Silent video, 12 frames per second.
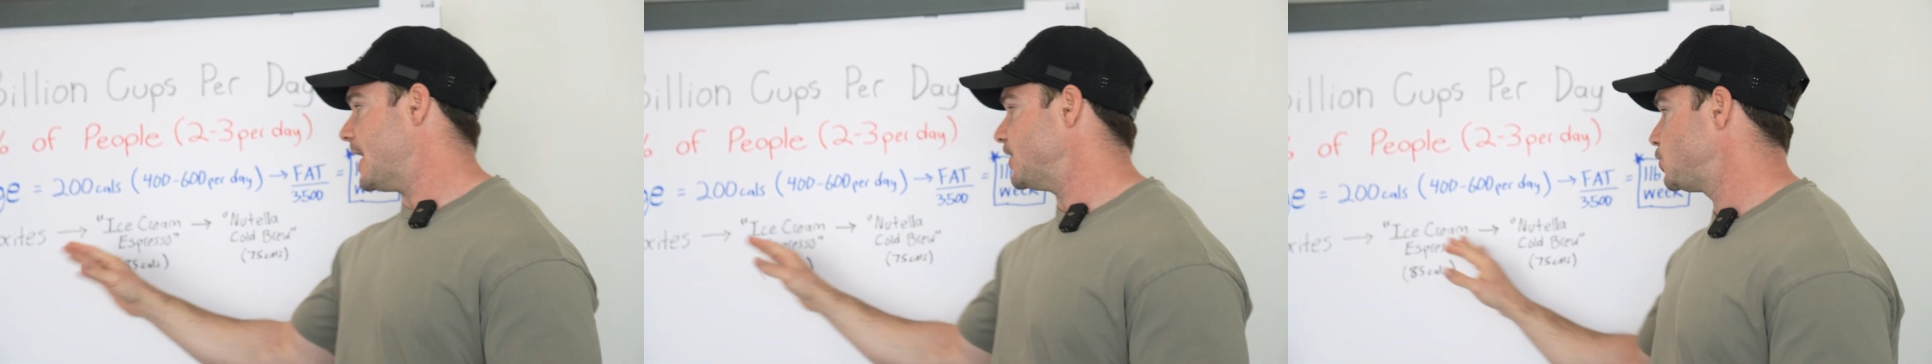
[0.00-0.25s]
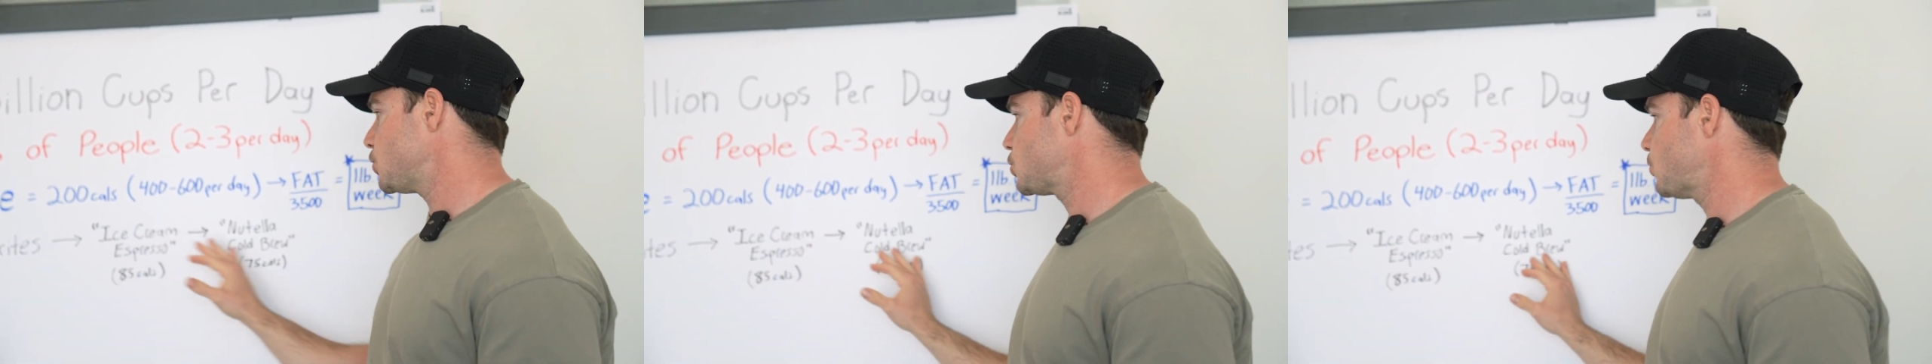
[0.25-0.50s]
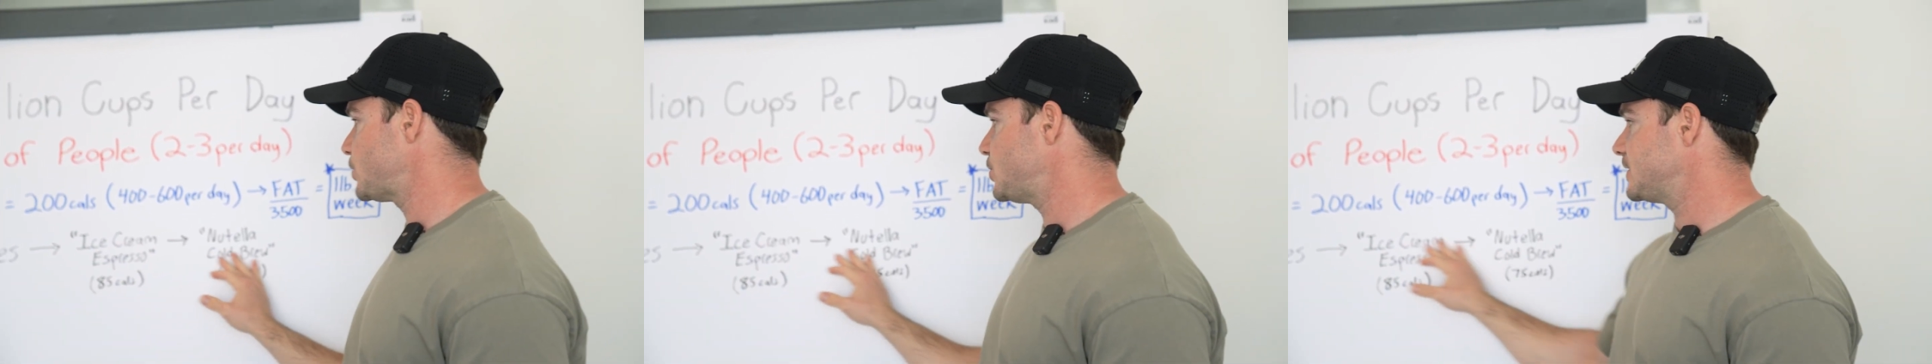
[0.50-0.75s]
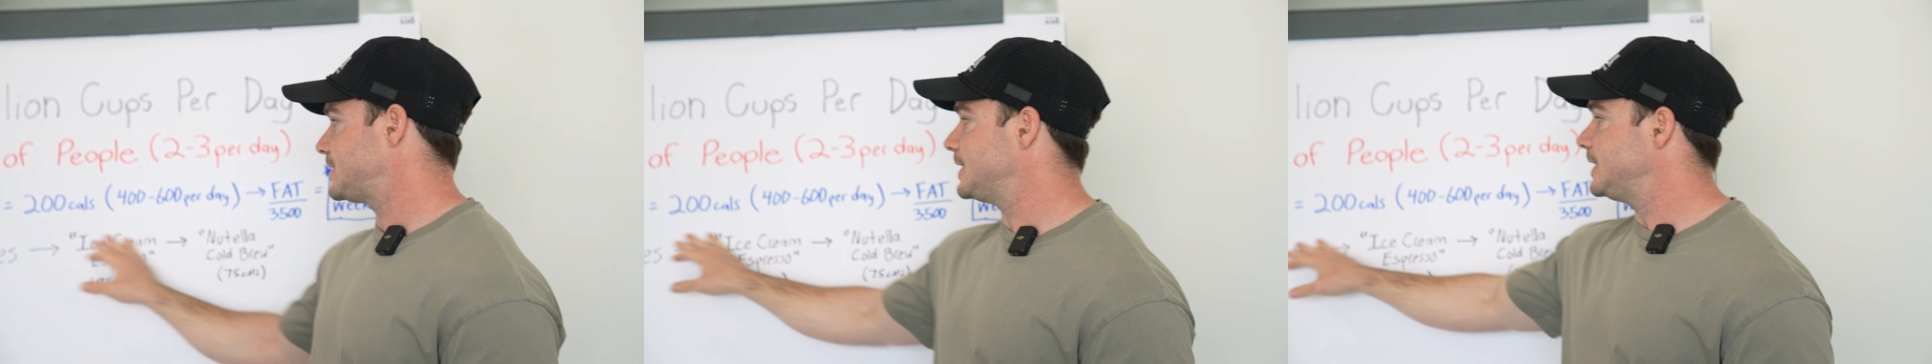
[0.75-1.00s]
and just
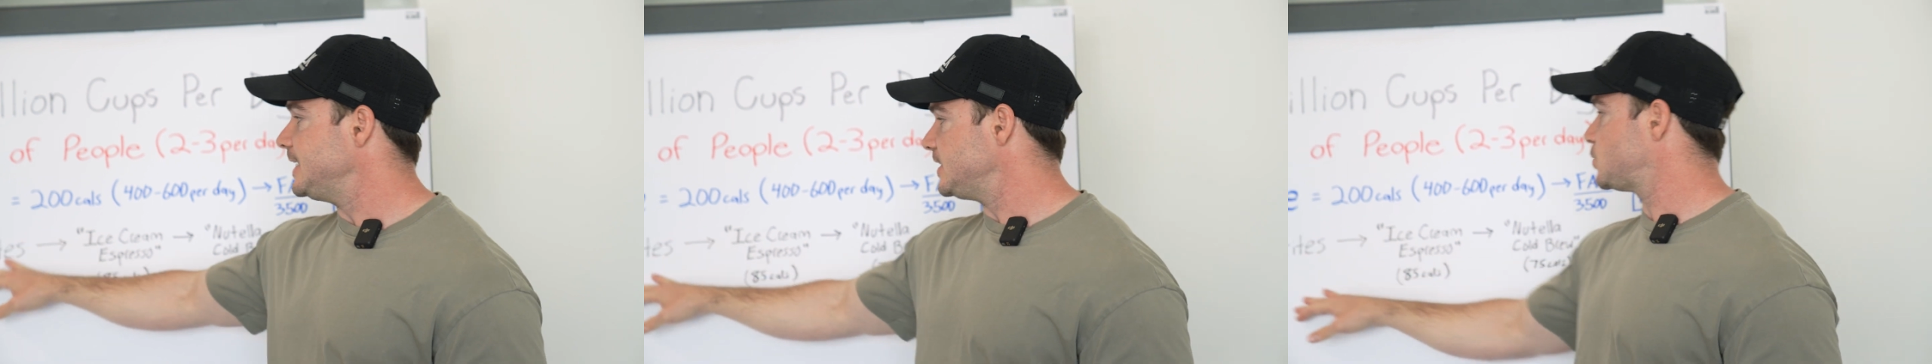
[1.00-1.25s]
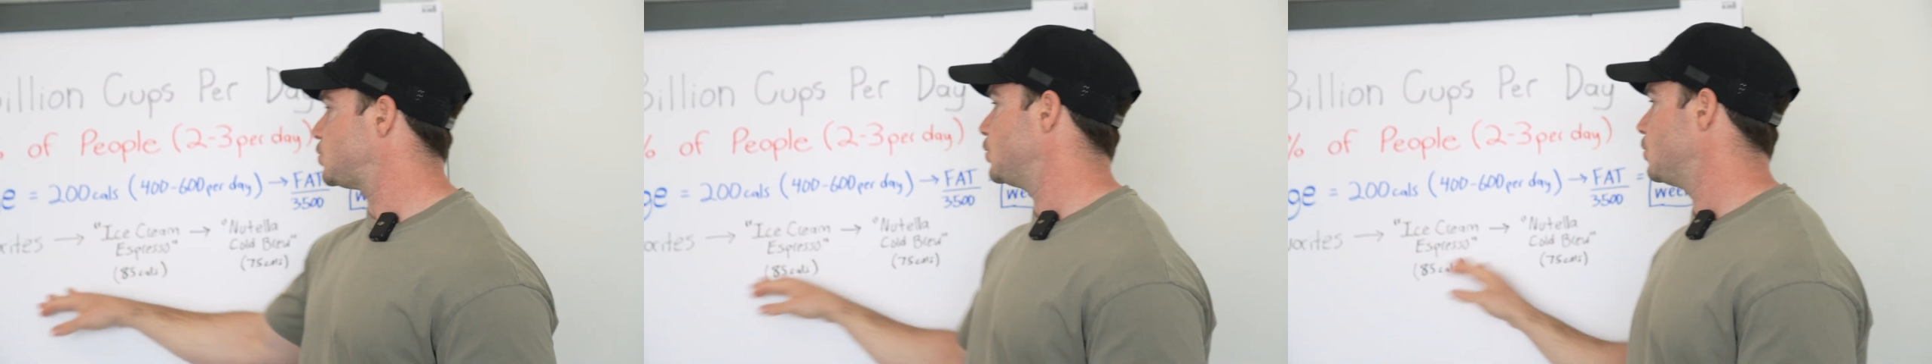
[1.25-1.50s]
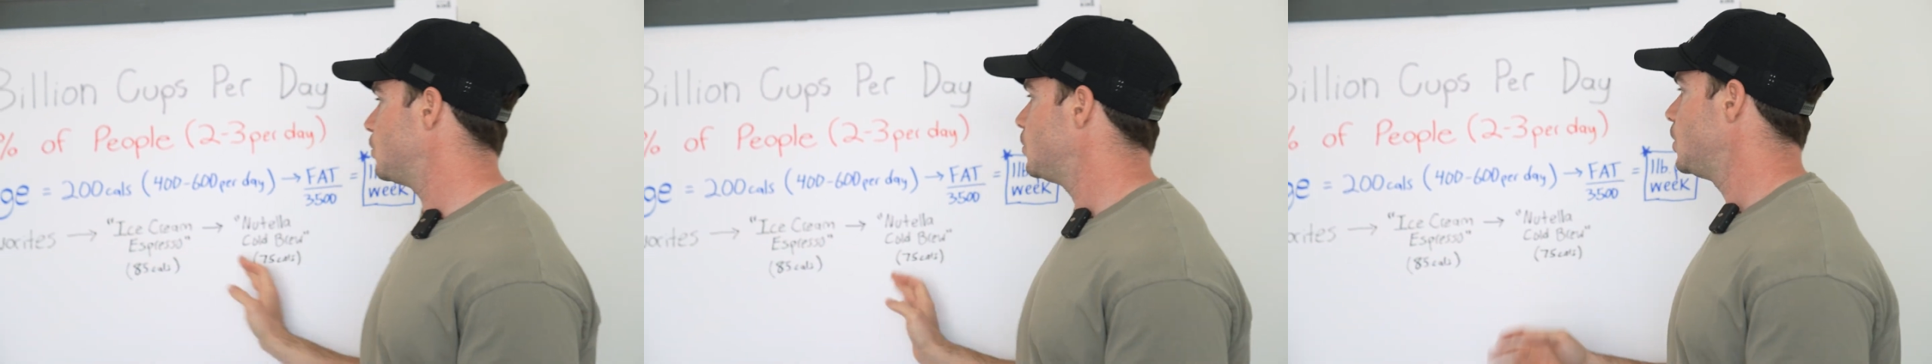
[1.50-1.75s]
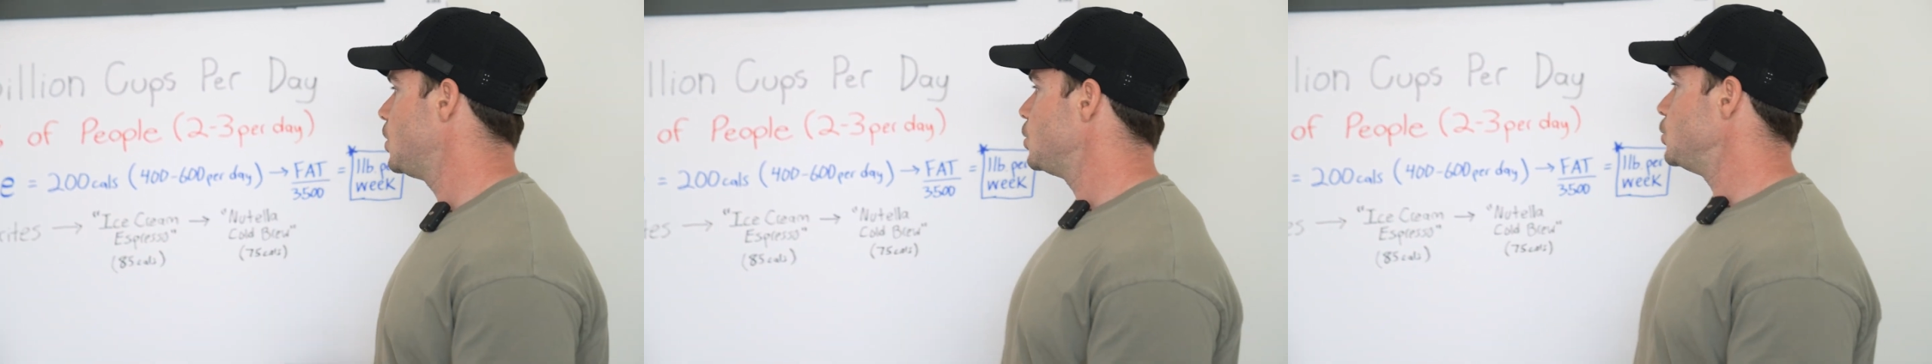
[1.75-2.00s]
switching to these
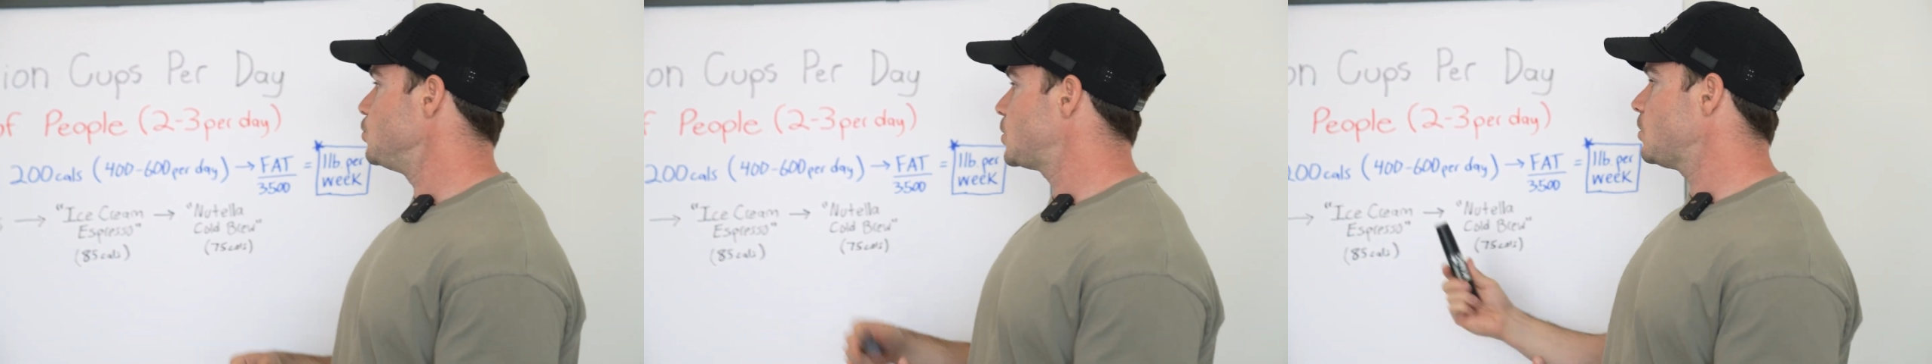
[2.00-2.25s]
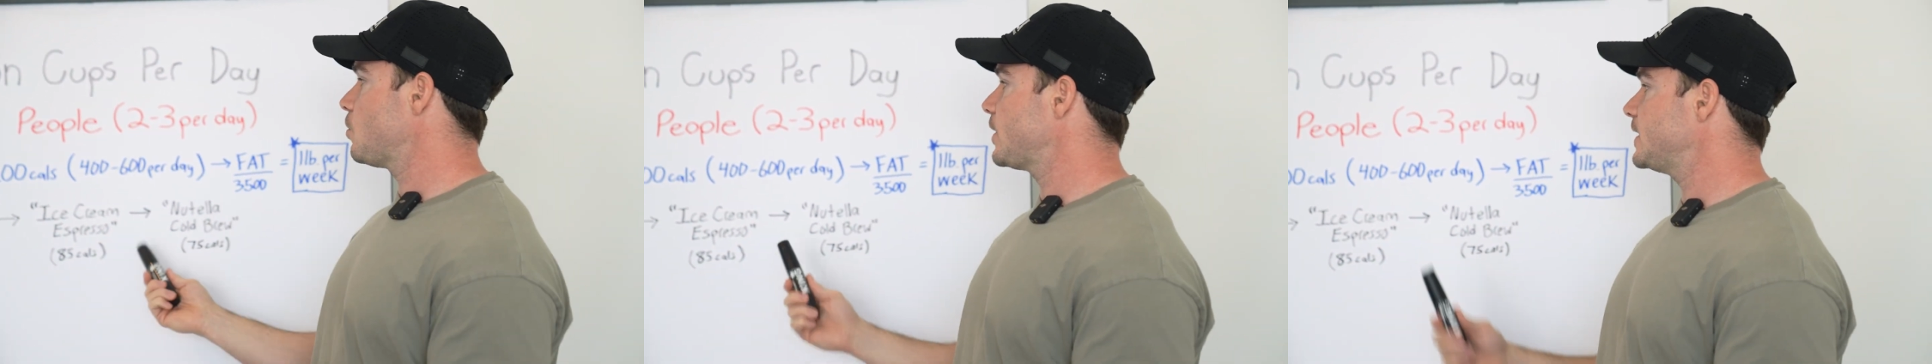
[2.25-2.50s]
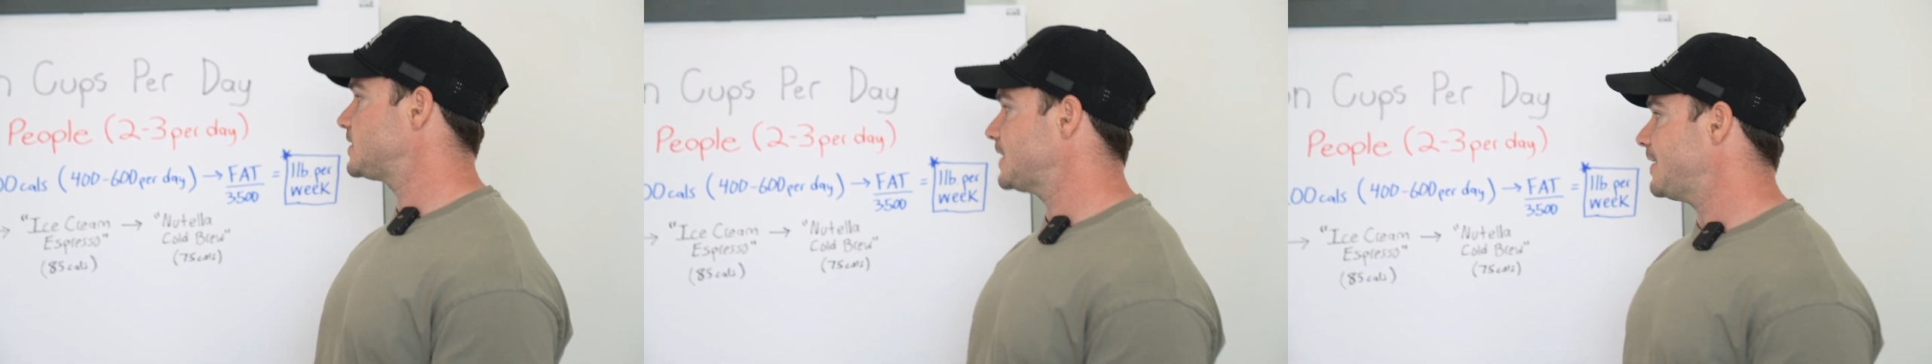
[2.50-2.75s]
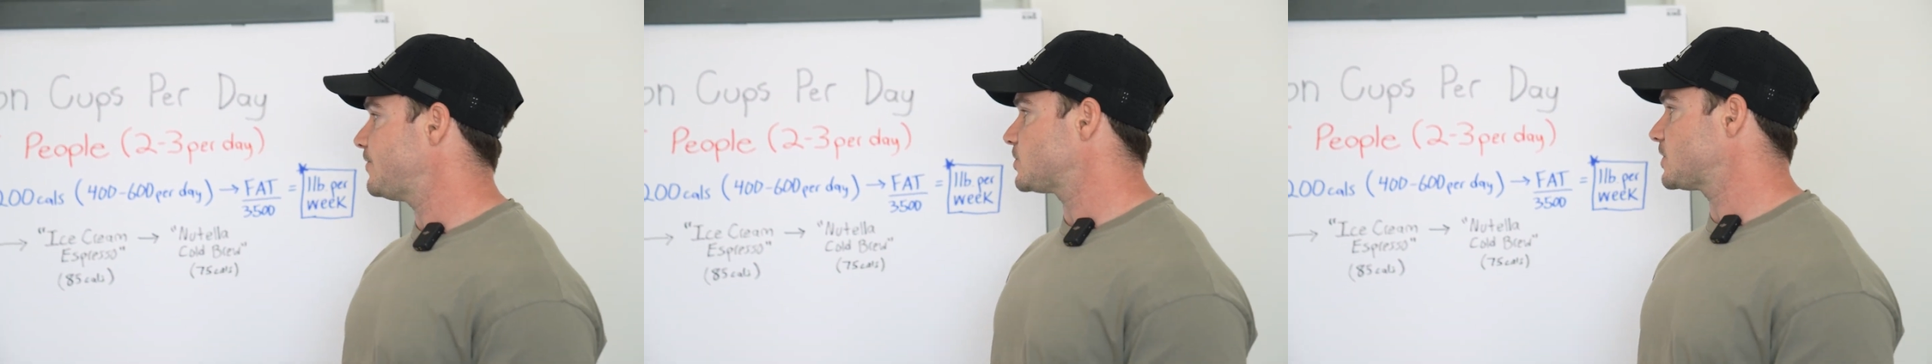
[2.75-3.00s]
two, you can already
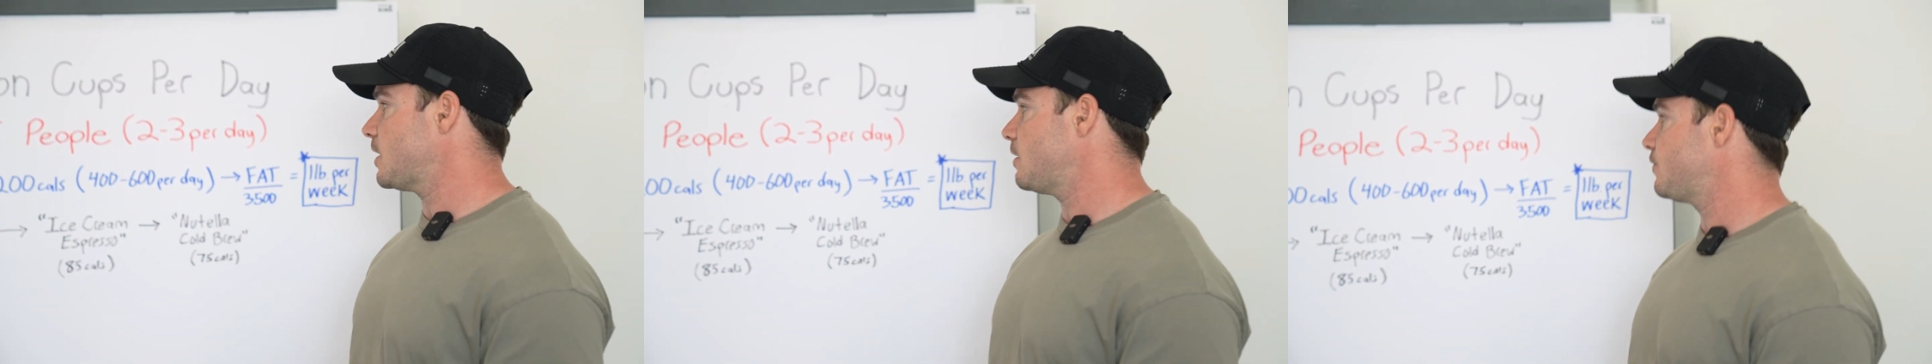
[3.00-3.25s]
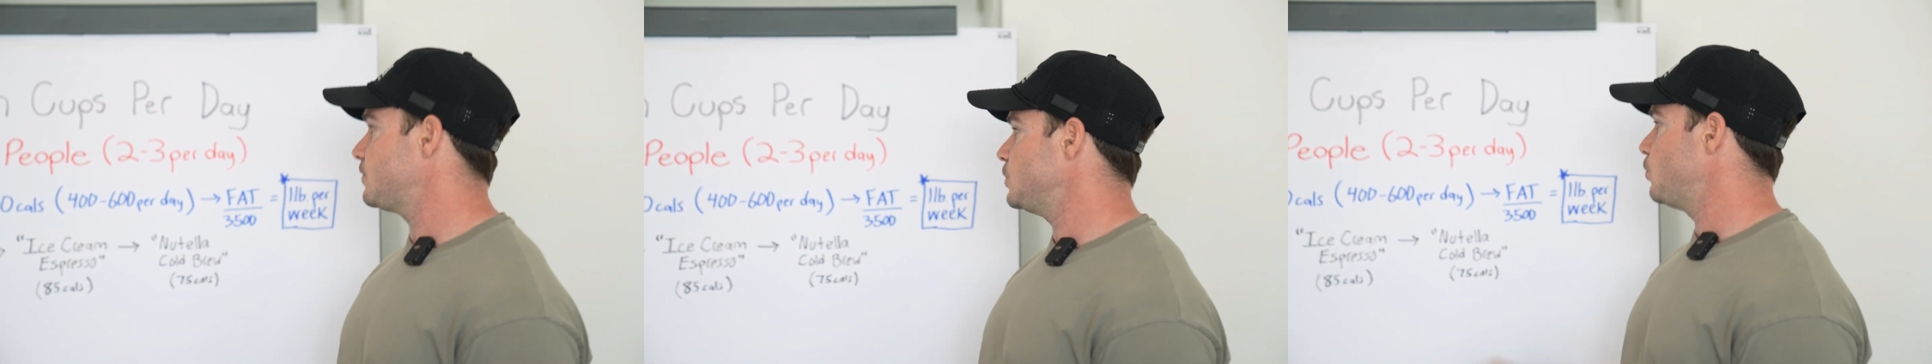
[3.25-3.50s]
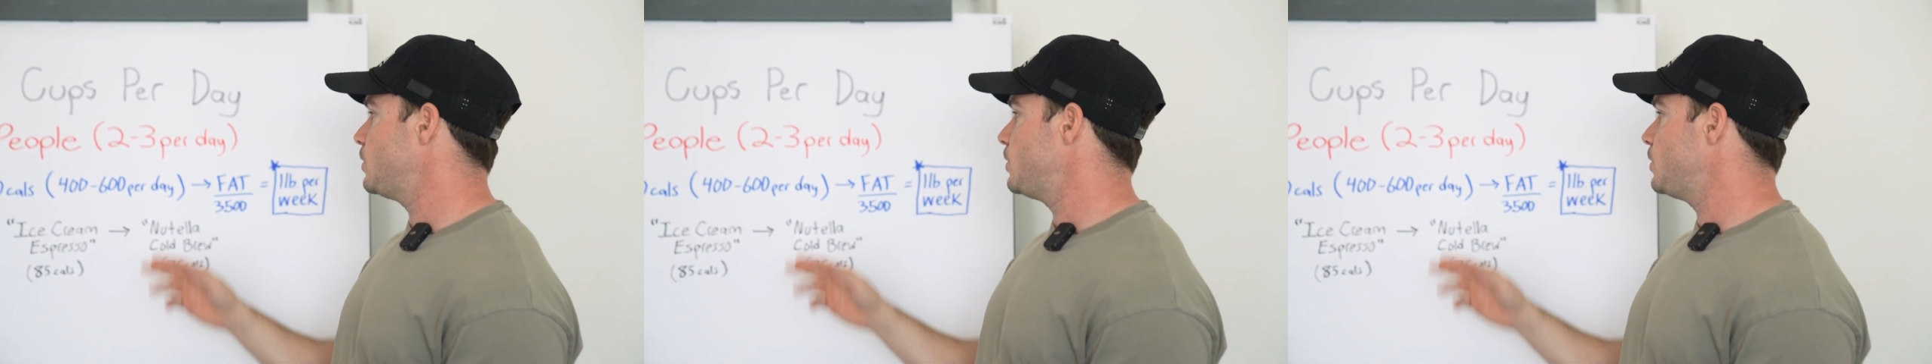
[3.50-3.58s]
save yourself. You